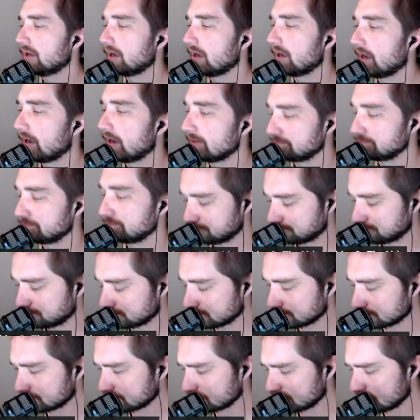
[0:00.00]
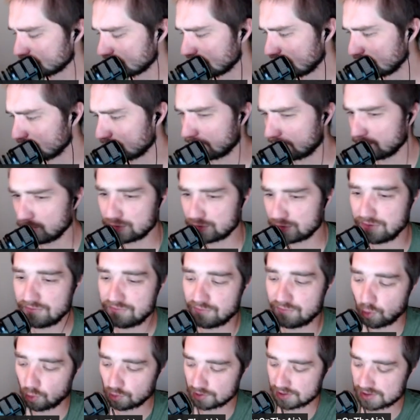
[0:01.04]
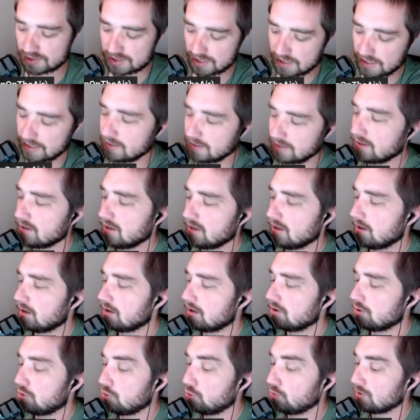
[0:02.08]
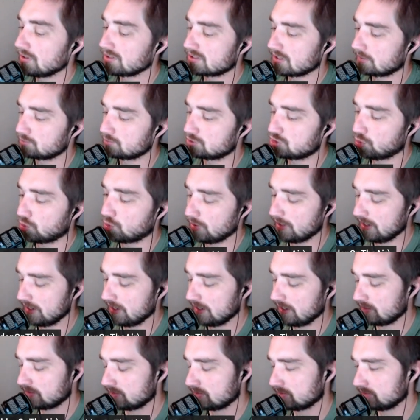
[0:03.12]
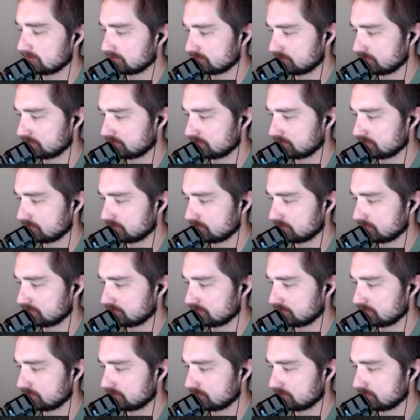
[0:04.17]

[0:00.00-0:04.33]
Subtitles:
I'm looking forward to seeing who ends up joining.